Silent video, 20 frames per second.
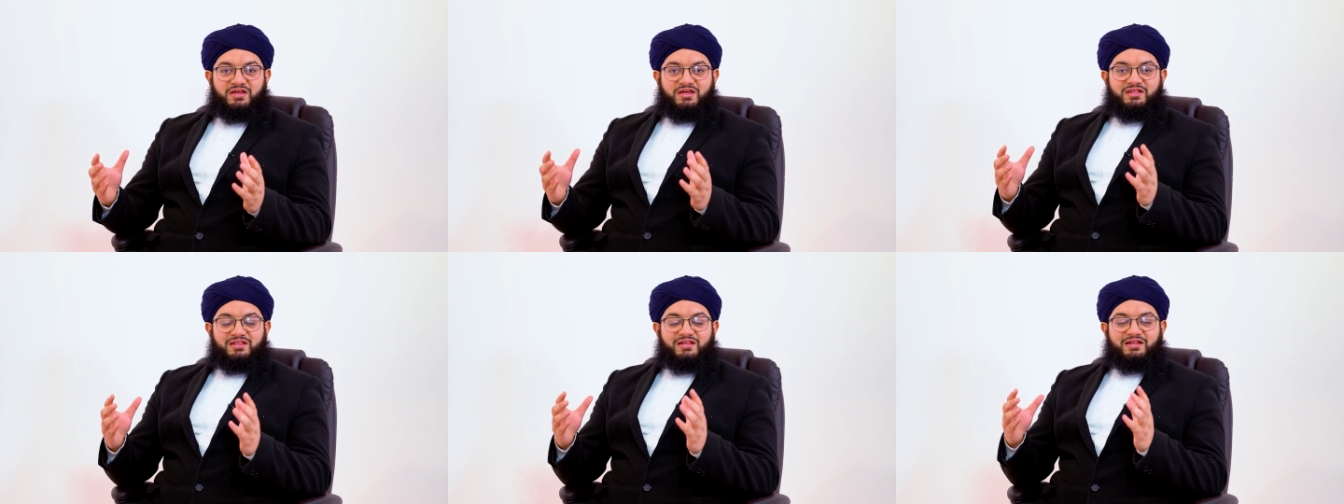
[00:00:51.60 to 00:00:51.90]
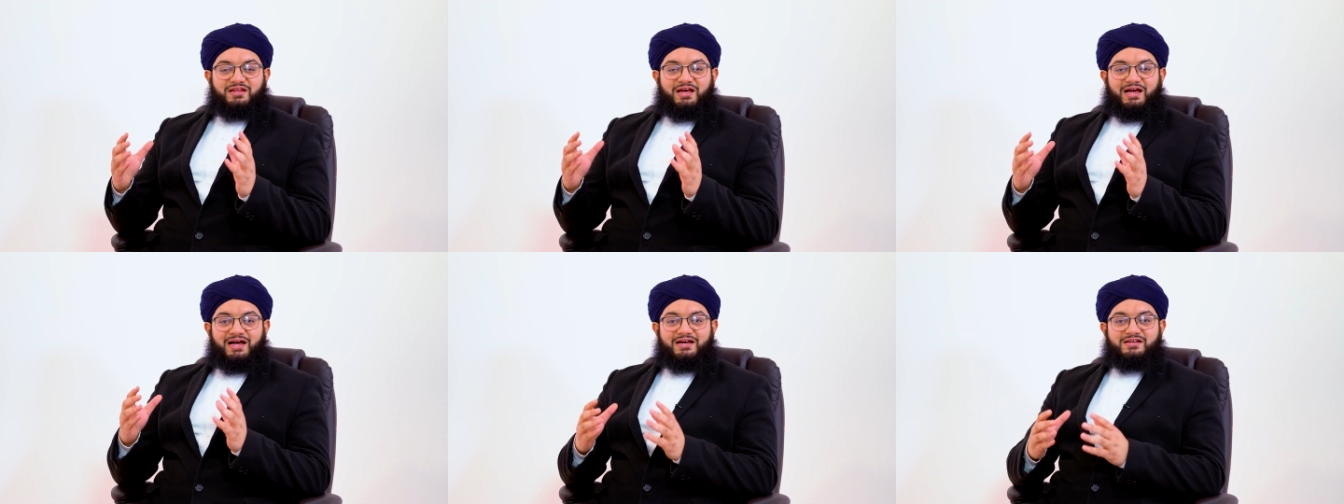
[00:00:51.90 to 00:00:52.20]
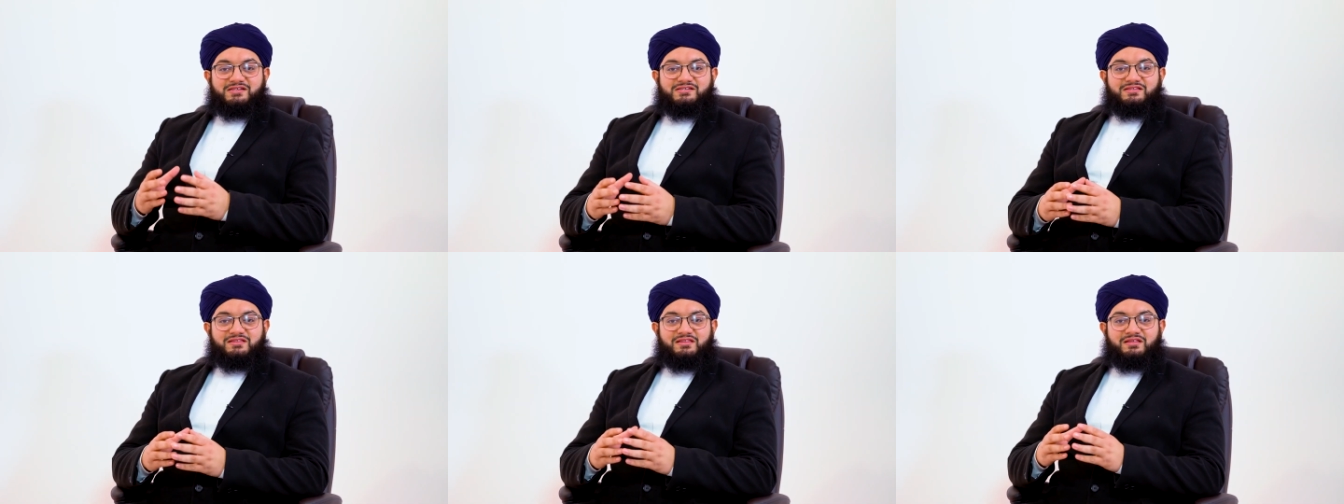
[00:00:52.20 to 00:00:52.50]
that
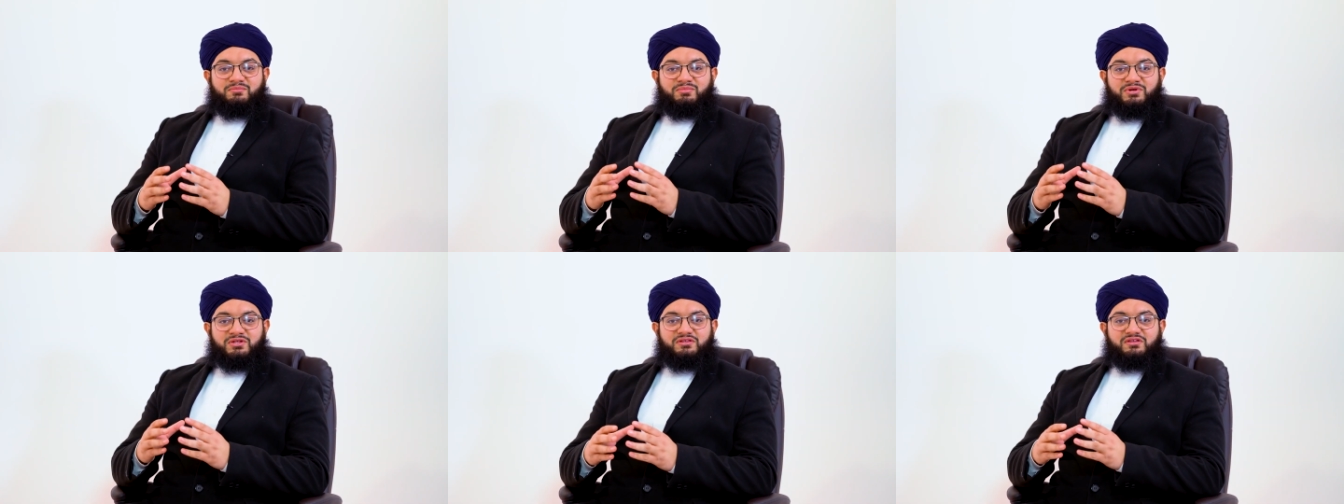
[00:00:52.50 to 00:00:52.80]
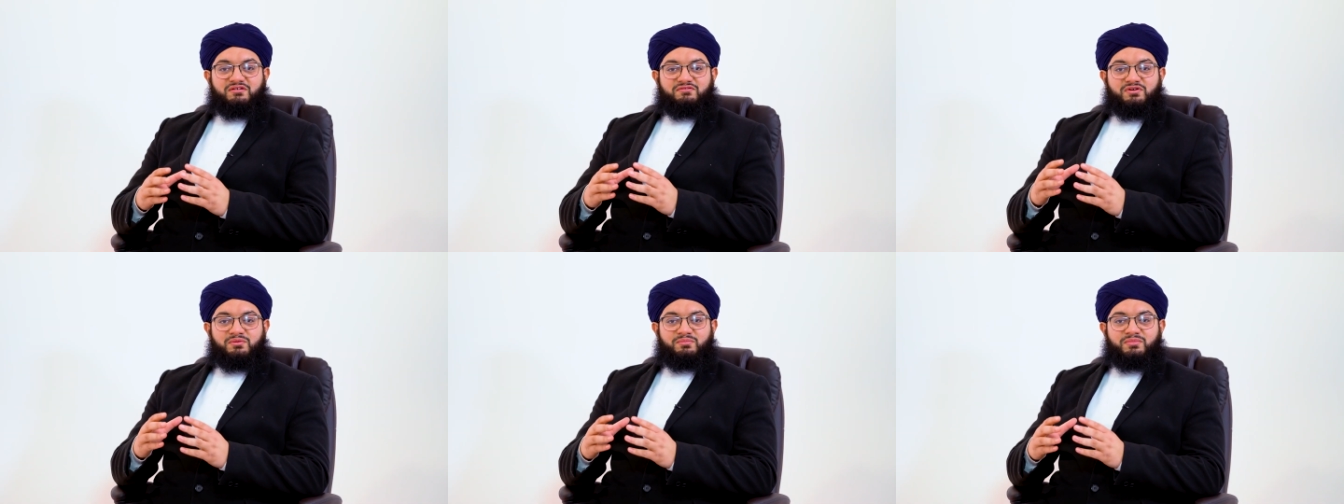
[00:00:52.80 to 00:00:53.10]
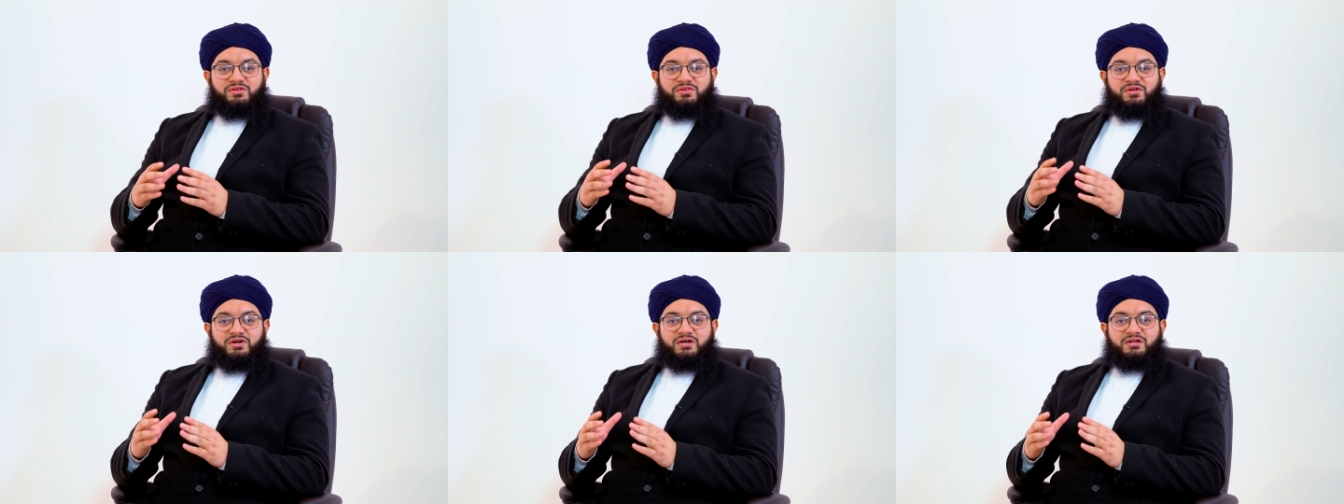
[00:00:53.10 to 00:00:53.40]
as the month of
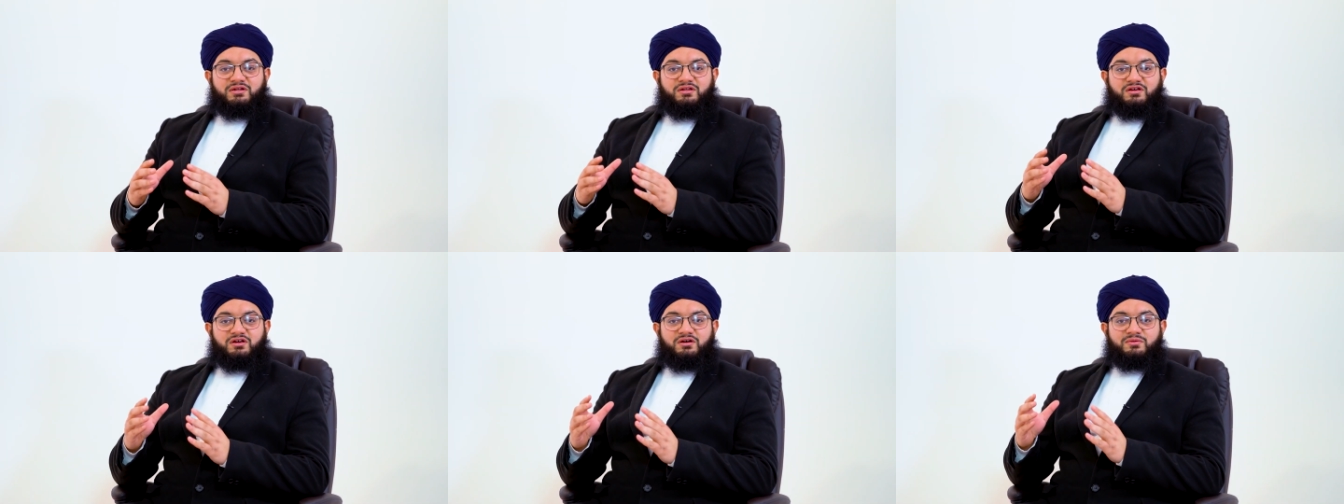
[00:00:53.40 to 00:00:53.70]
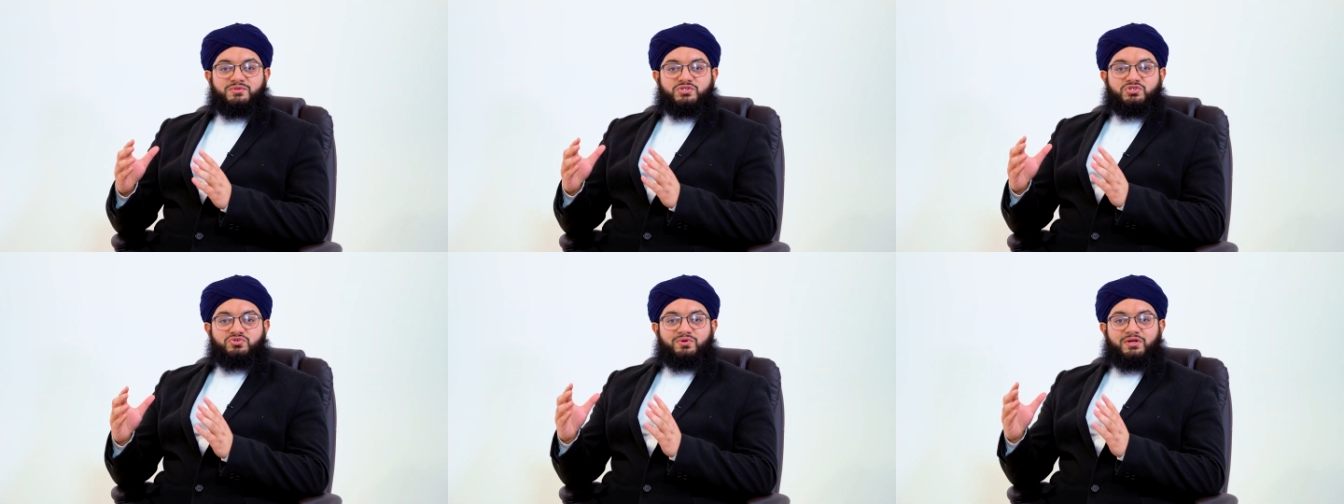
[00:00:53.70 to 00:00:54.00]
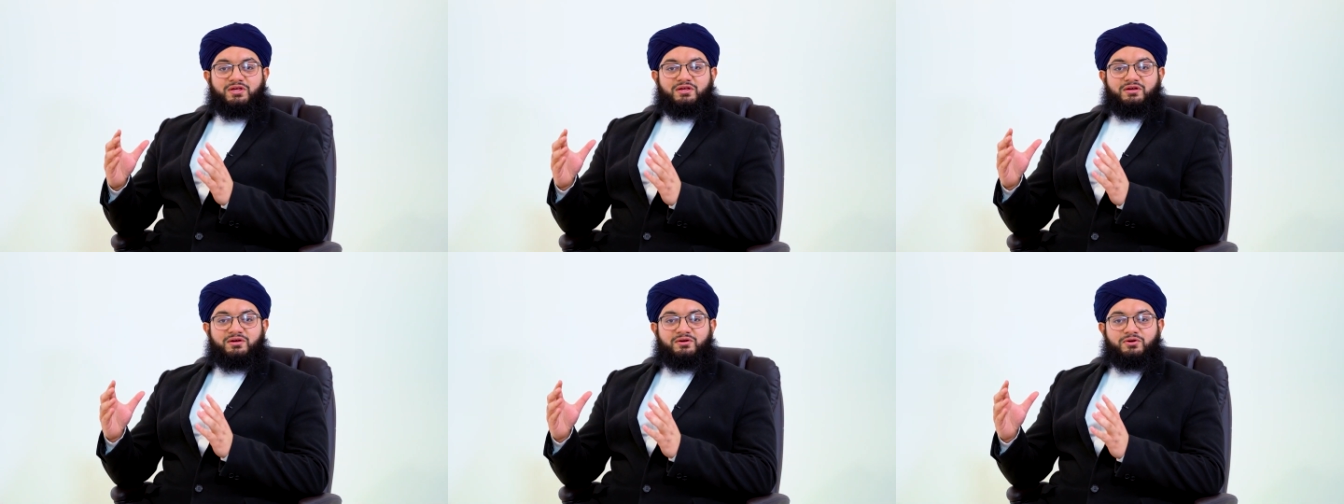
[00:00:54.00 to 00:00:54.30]
Ramadan comes to a
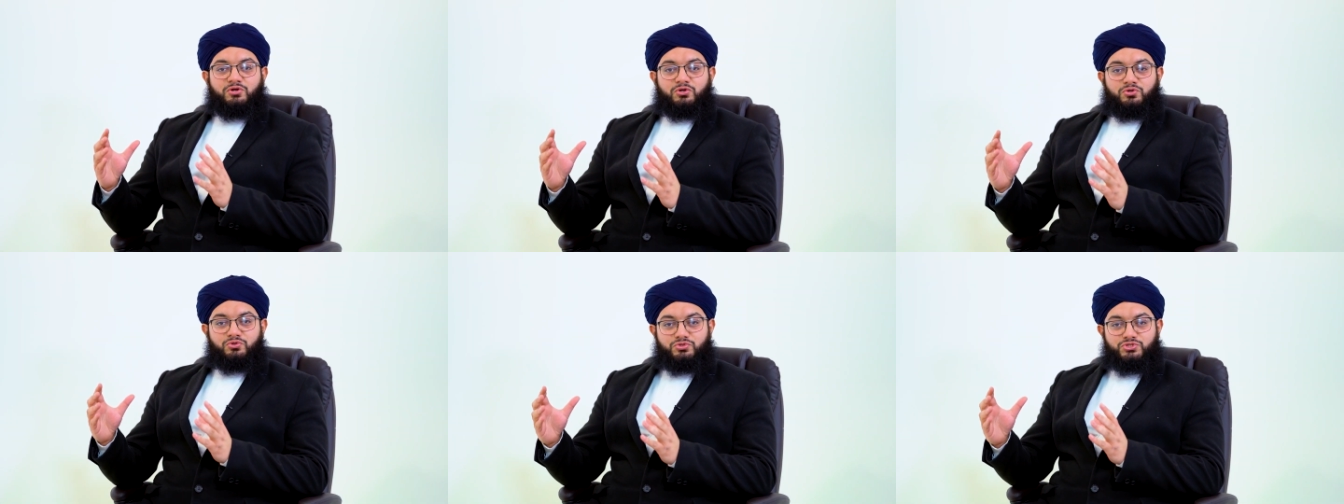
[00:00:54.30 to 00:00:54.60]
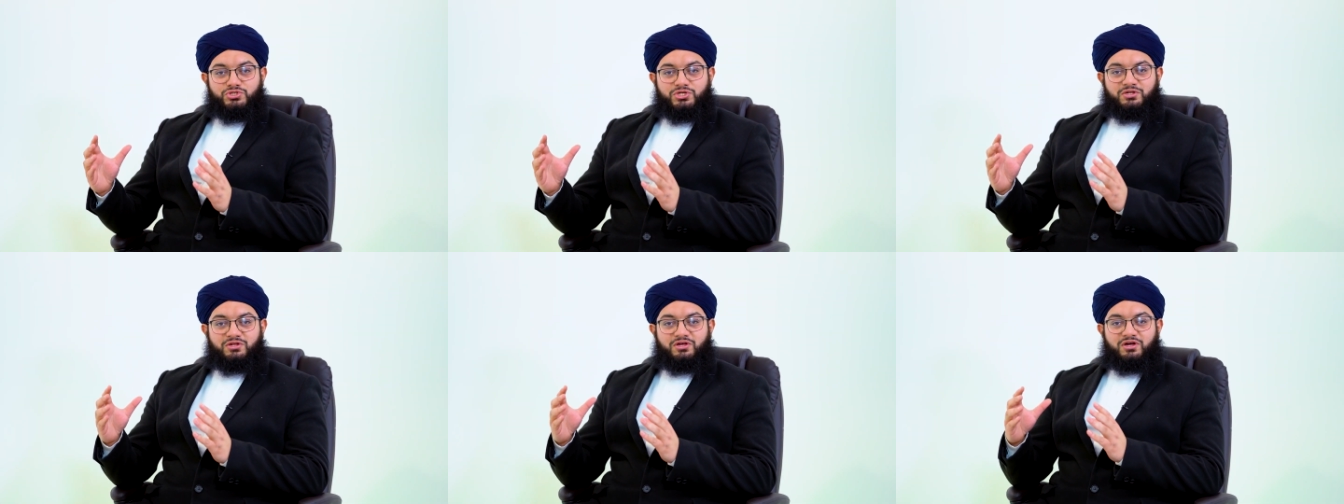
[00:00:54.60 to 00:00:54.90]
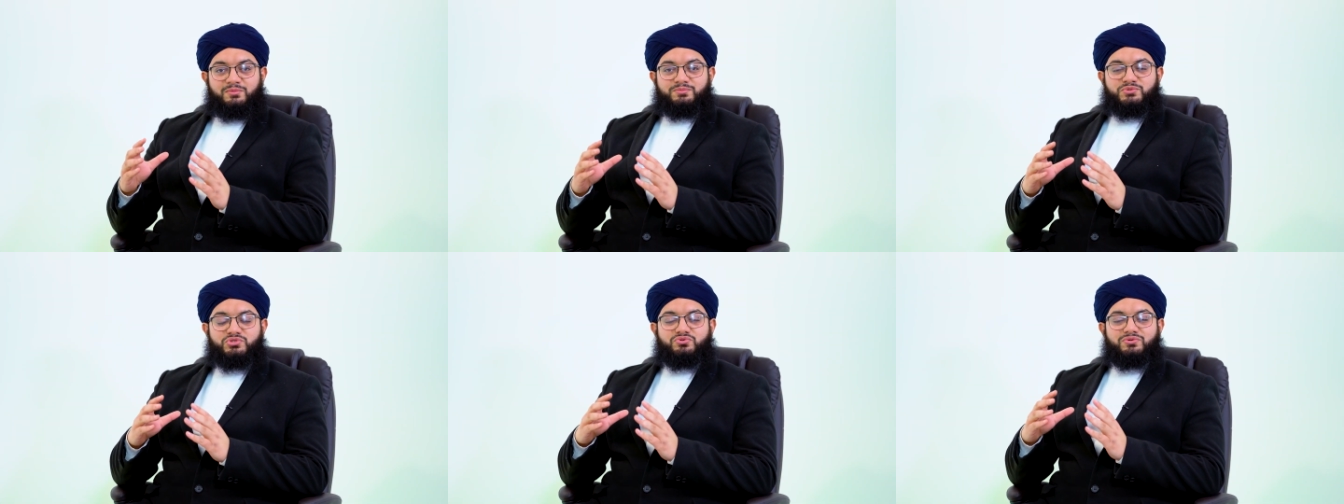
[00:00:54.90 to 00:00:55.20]
conclusion,
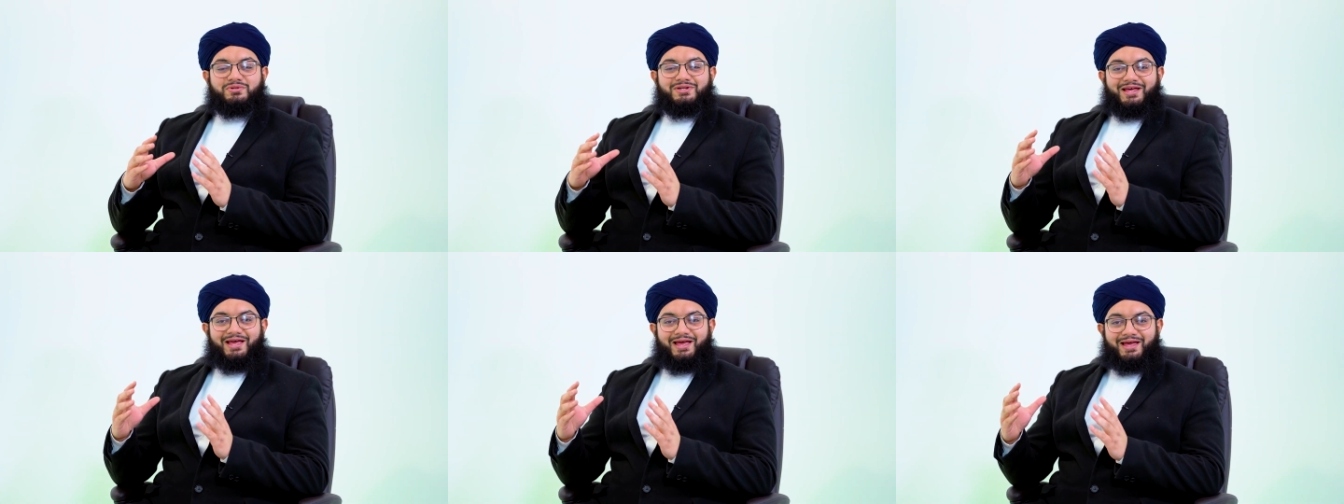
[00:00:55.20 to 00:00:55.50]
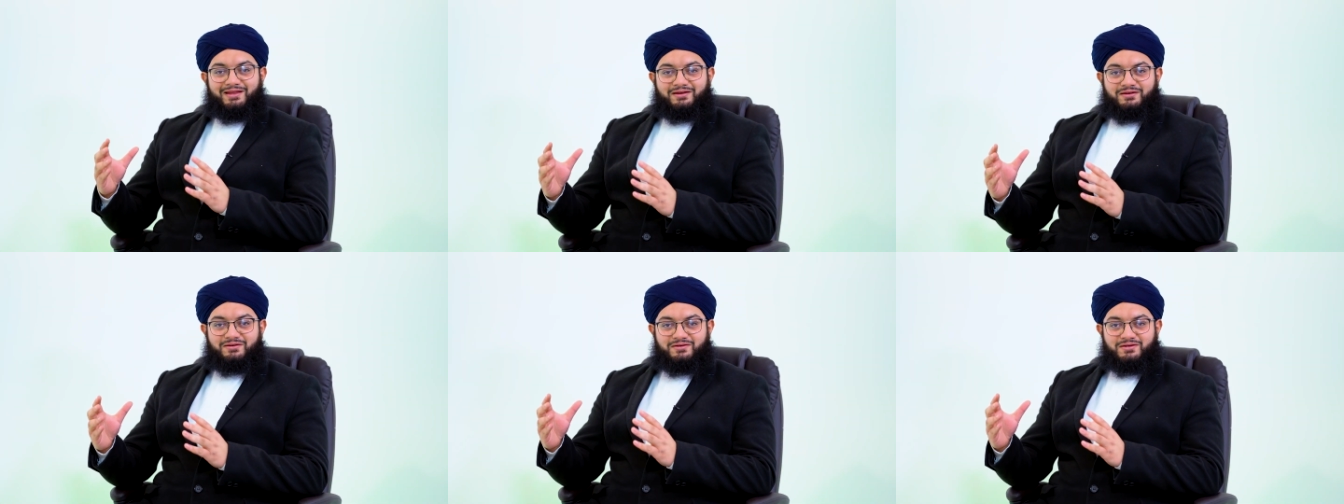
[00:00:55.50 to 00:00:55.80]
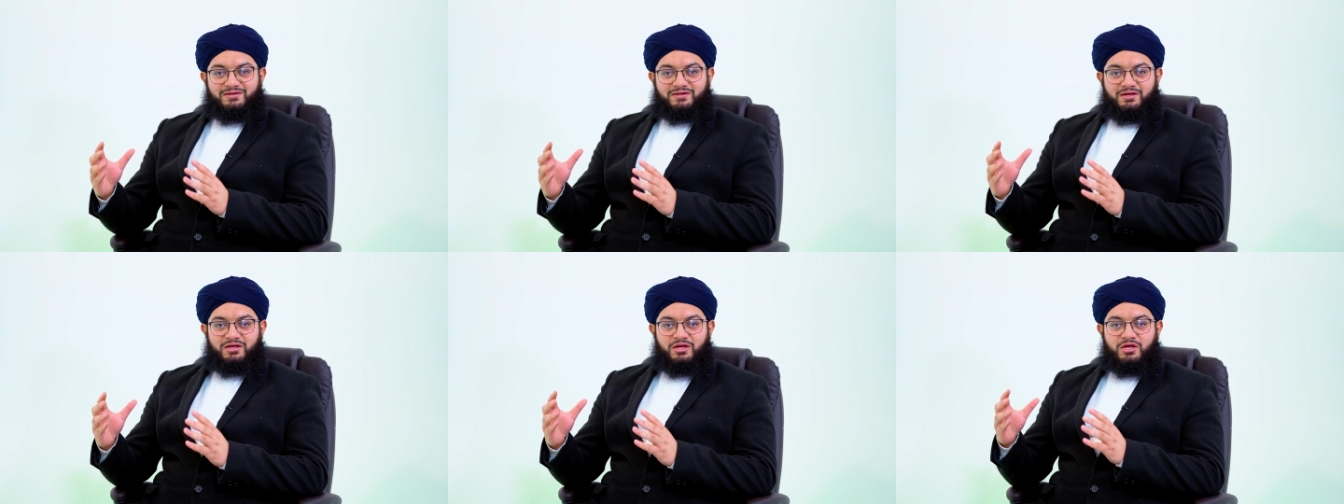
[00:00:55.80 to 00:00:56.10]
comes to an end,